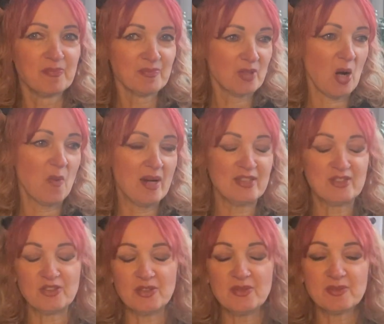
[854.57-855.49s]
can't wait to
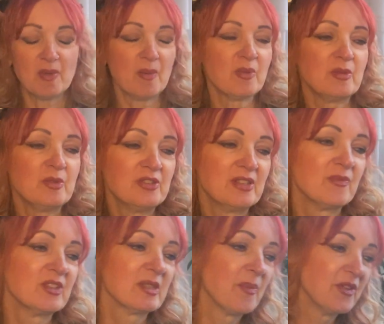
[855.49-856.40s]
use, but I'm going to be using them for
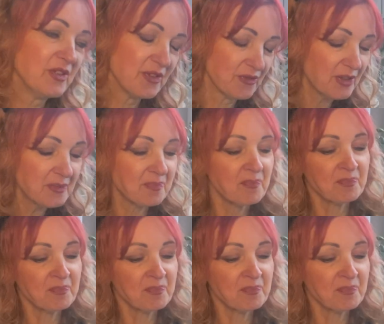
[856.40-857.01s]
something different.